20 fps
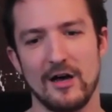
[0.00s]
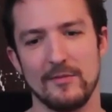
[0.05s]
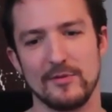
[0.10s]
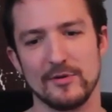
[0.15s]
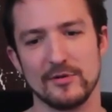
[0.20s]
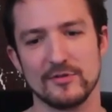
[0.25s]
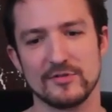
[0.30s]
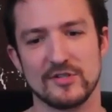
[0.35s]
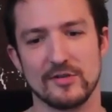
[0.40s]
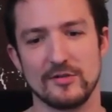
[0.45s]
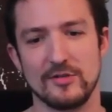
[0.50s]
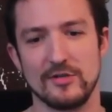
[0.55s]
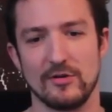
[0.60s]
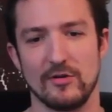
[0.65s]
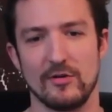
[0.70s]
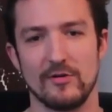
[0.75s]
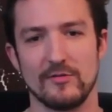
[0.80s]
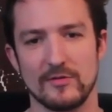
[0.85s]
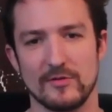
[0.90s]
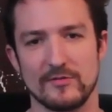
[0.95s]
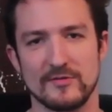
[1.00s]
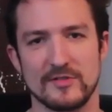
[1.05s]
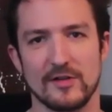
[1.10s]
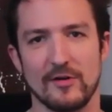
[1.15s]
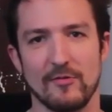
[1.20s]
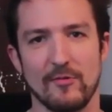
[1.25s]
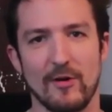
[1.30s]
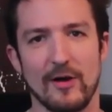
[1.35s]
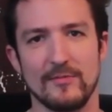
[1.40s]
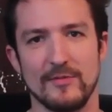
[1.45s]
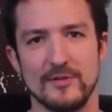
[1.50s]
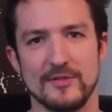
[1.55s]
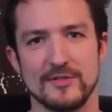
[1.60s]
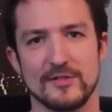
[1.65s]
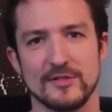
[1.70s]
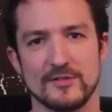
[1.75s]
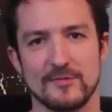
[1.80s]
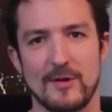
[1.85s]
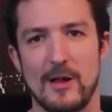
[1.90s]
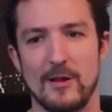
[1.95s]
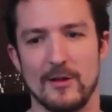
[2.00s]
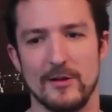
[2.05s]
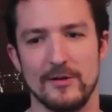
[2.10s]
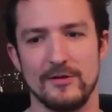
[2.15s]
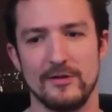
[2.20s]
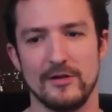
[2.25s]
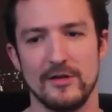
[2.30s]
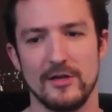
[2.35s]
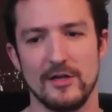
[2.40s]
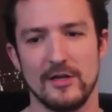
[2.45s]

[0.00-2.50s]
Um, but also, you know, obviously I write music as well, and